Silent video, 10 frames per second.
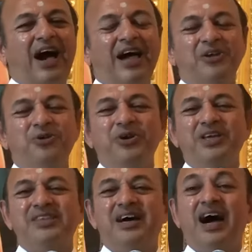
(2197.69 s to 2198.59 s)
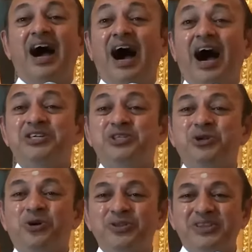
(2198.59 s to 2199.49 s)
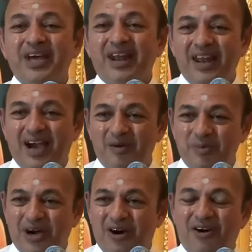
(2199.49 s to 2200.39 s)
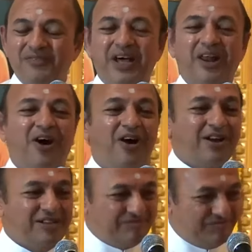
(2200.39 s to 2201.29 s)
and doing the Ashtottara Nama of the Lord.